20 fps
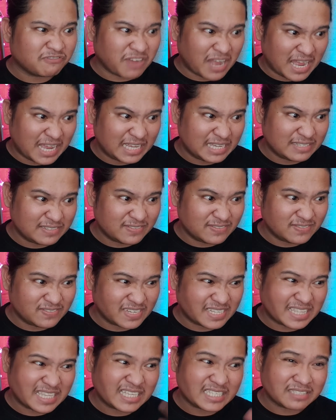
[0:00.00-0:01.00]

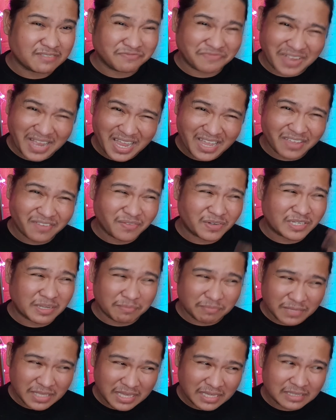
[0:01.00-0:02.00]
at least five or
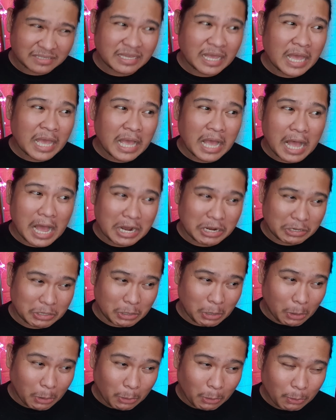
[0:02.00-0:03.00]
something. I don't
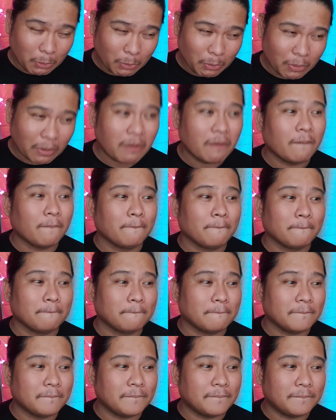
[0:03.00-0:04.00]
know.
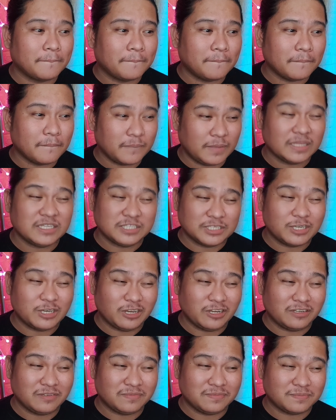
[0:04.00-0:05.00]
It's
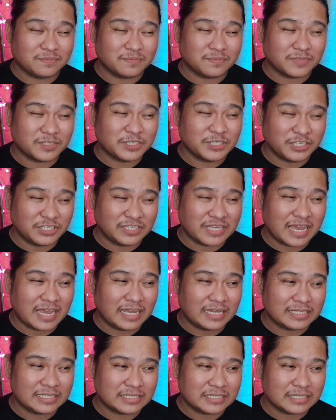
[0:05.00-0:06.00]
good. It's just
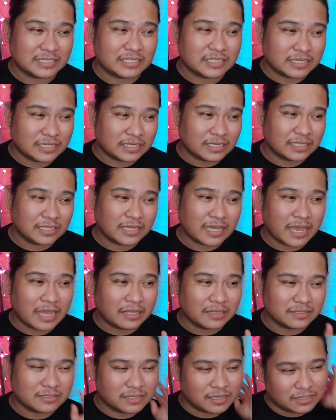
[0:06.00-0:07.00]
that
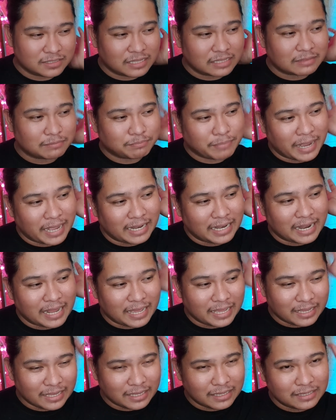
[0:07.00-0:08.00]
the
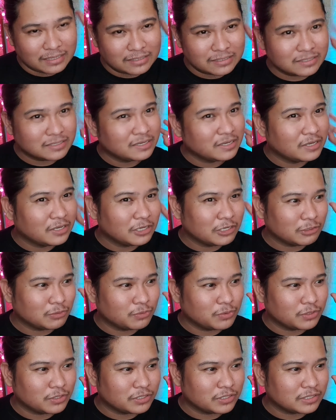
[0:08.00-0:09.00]
palay
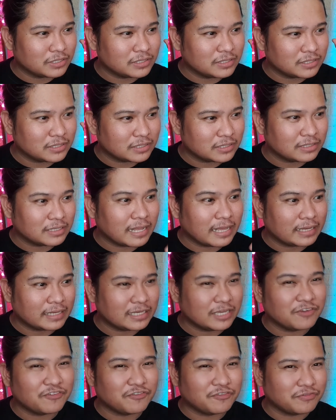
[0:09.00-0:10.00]
would
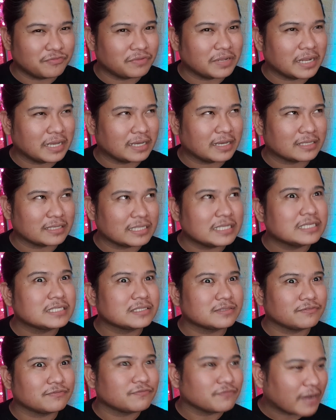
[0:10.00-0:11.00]
give like at least
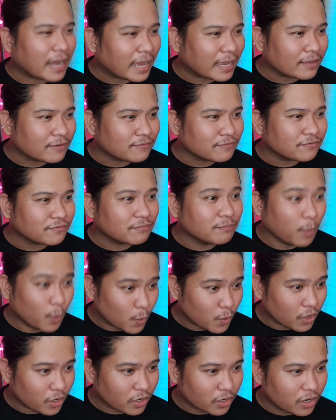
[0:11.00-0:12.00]
five
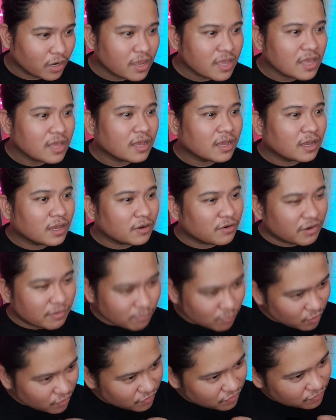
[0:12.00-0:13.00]
more.
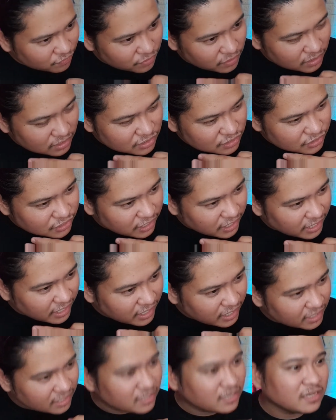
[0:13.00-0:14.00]
Remove the
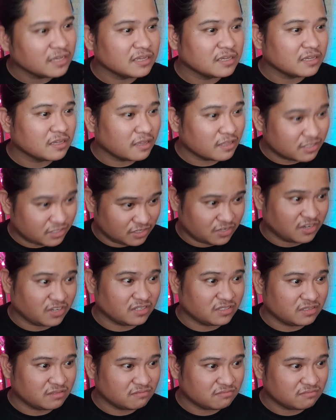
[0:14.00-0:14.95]
train. It's good.